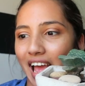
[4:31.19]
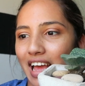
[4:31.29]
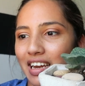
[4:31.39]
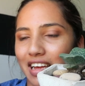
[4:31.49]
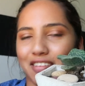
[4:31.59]

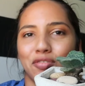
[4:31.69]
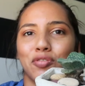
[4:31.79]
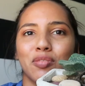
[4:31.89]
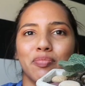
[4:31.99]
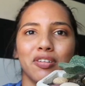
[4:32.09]
and I
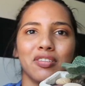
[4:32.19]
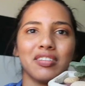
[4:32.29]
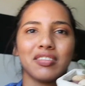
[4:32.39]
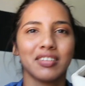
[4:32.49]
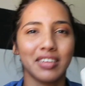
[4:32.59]
scored a
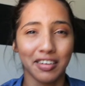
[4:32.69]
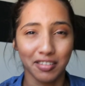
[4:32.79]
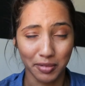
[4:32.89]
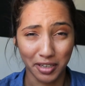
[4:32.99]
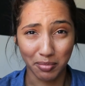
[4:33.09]
bonus.
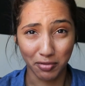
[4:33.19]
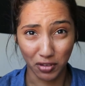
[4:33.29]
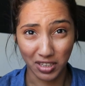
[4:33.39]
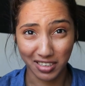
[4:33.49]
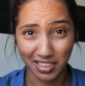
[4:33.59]
Thanks babe for
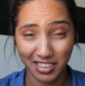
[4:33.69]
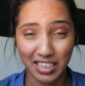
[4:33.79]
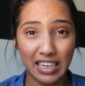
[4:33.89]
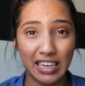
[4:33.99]
this,